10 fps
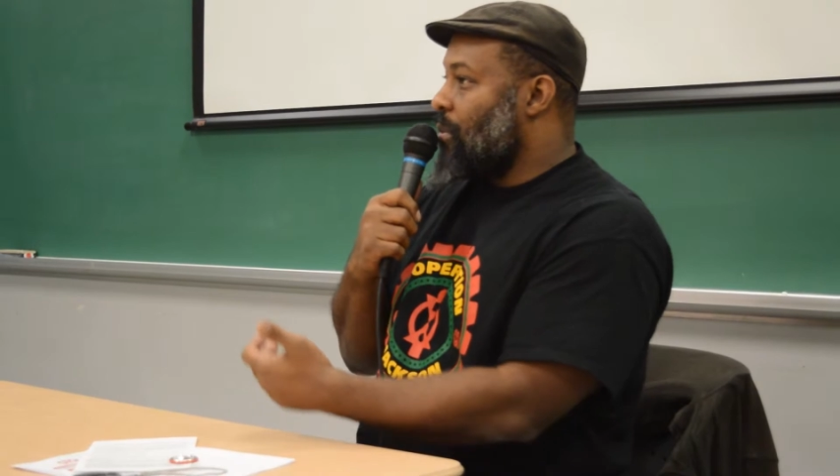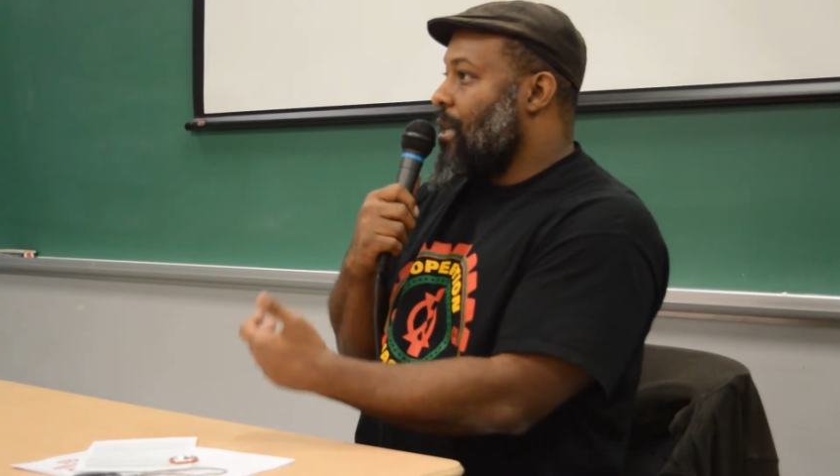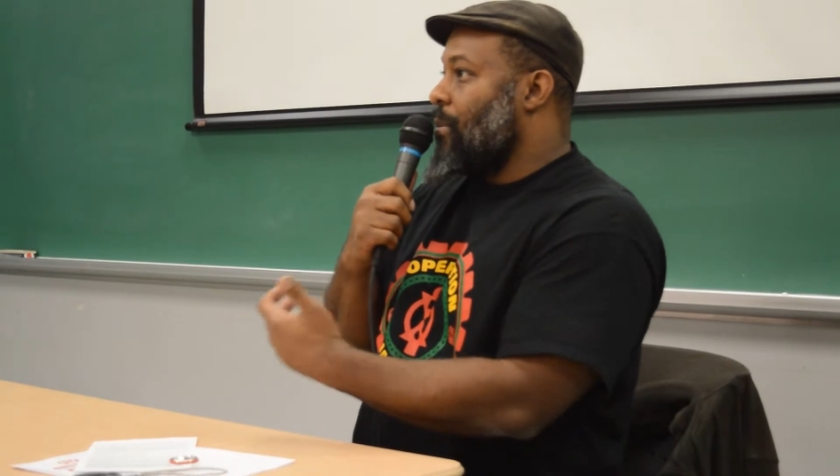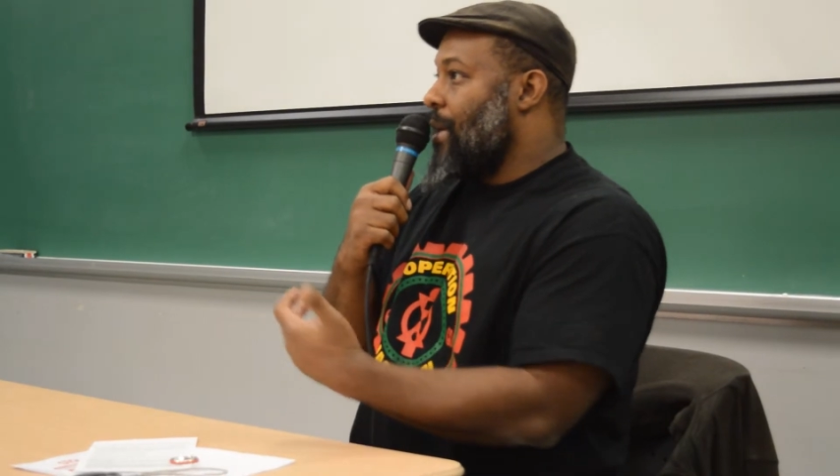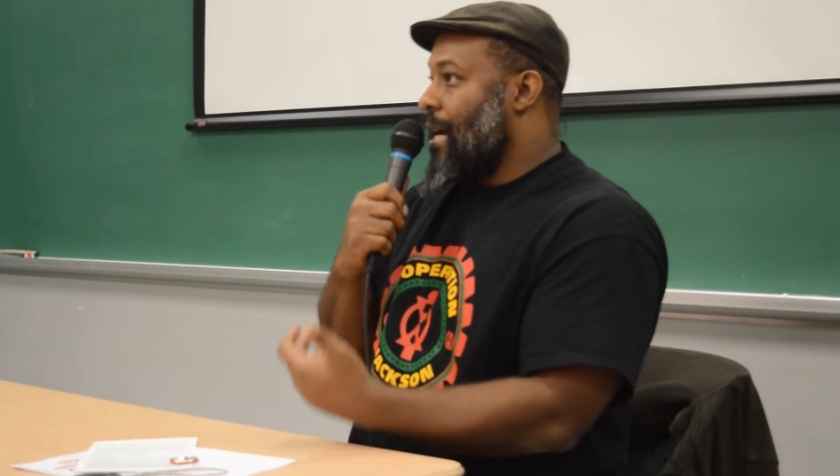Where
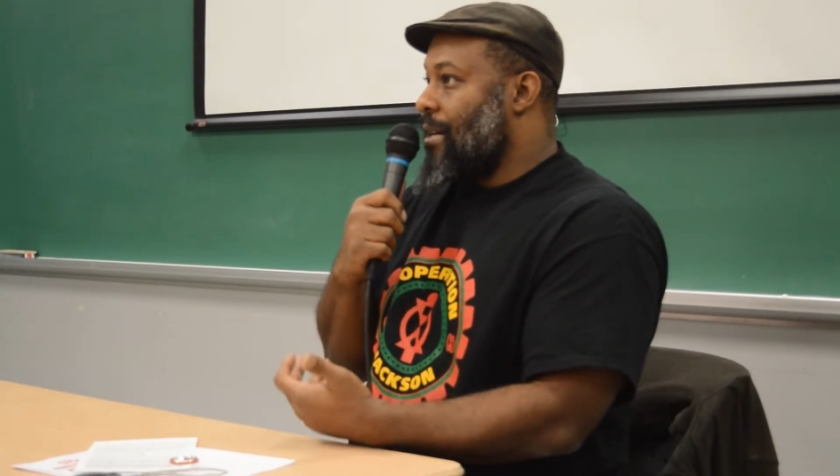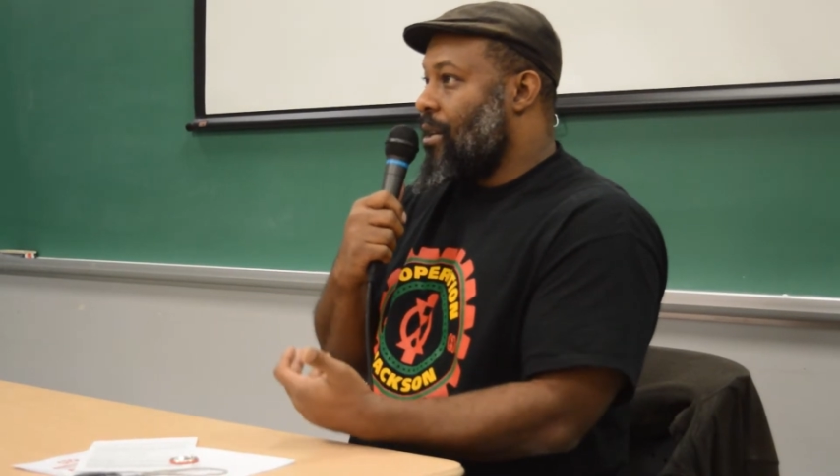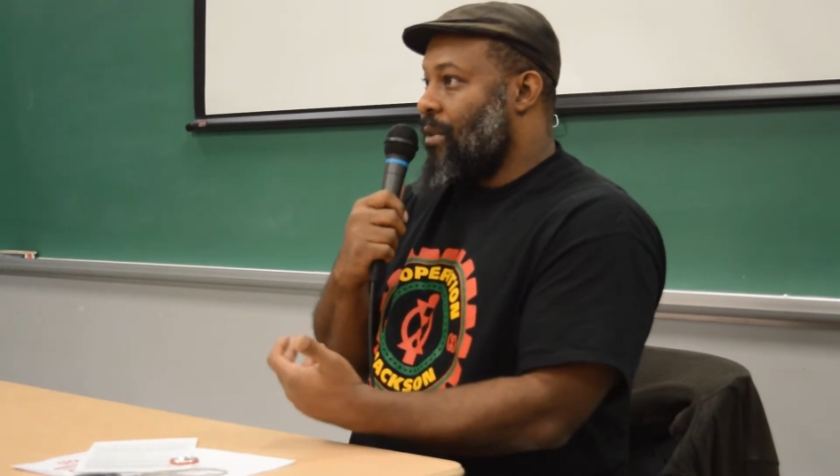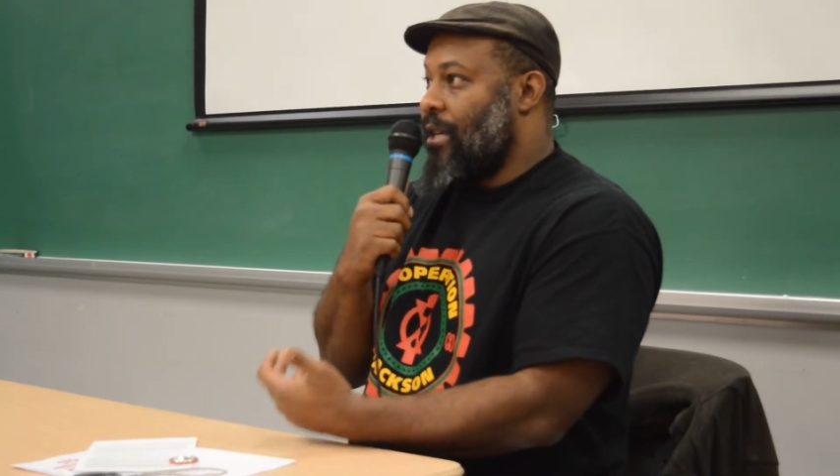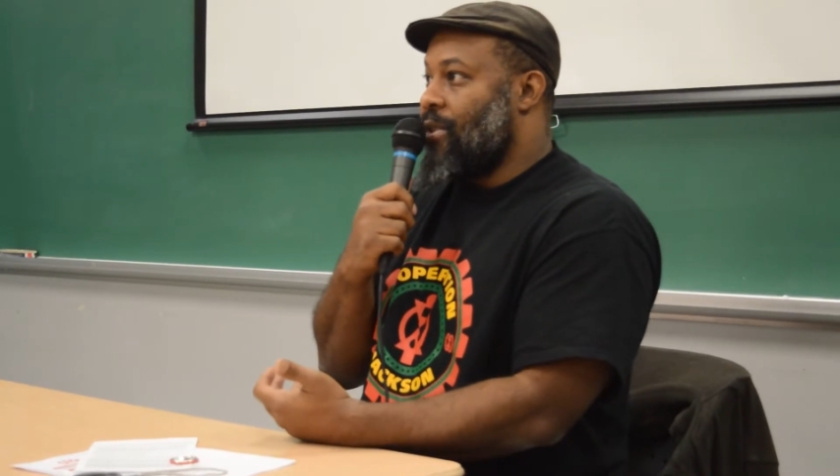do we have the
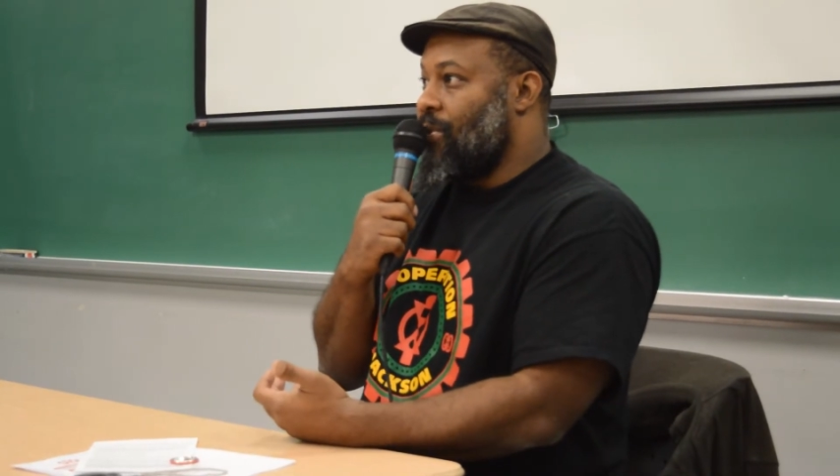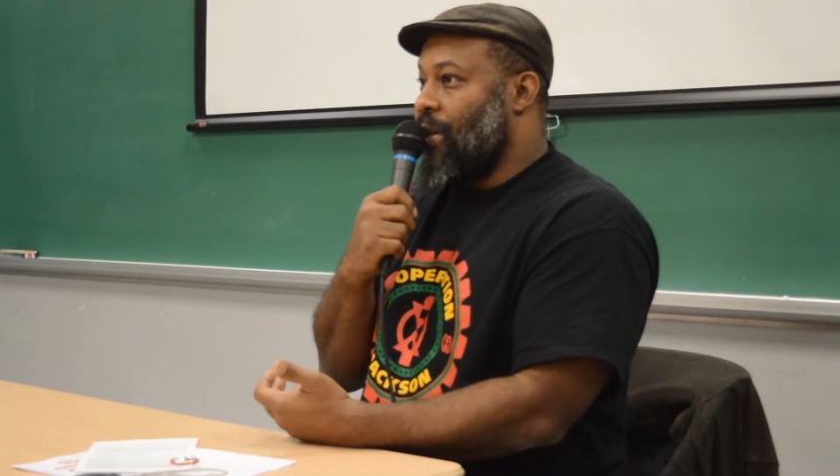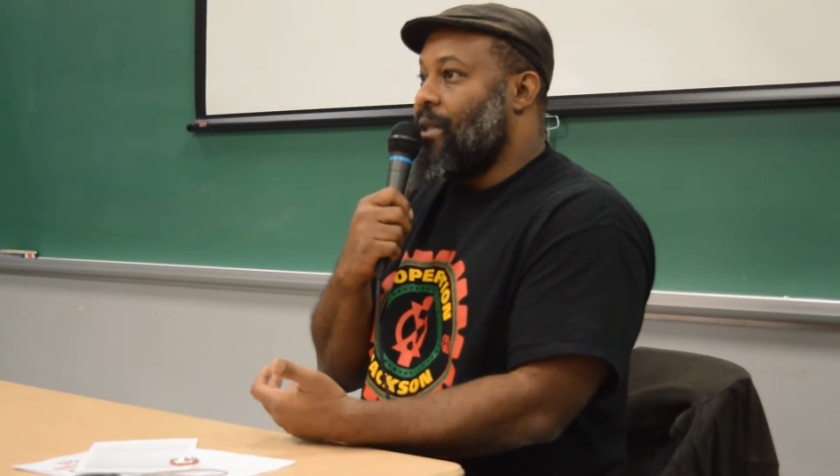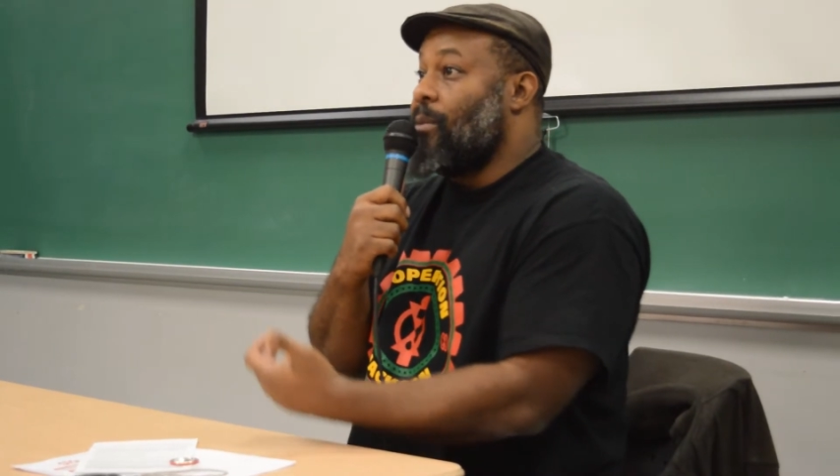greatest strength,